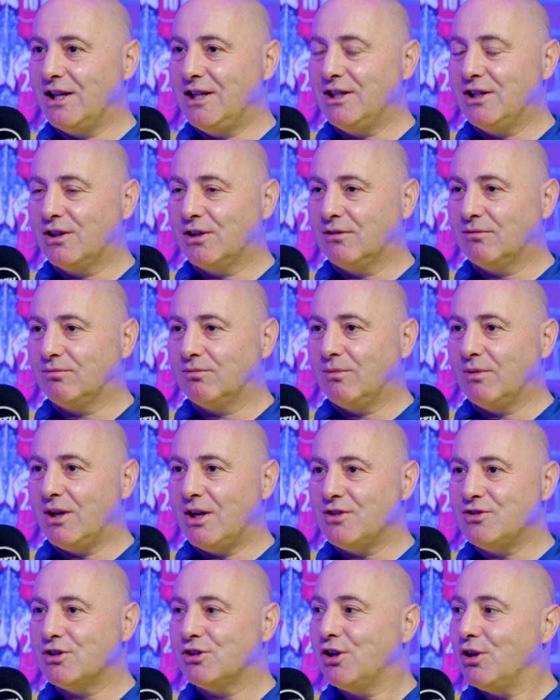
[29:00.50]
he
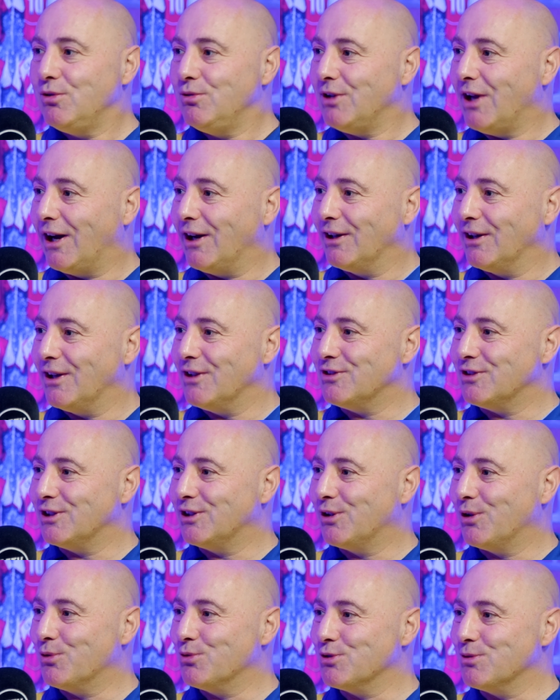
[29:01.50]
as a gooner, as he
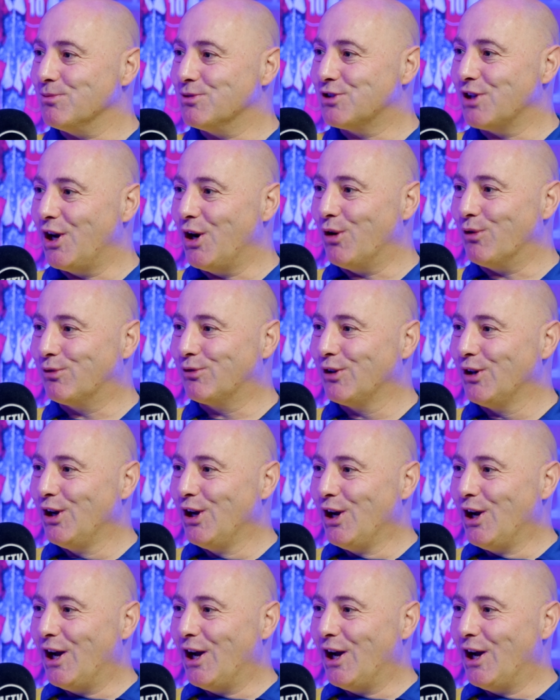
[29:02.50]
calls yeah, himself. Yeah.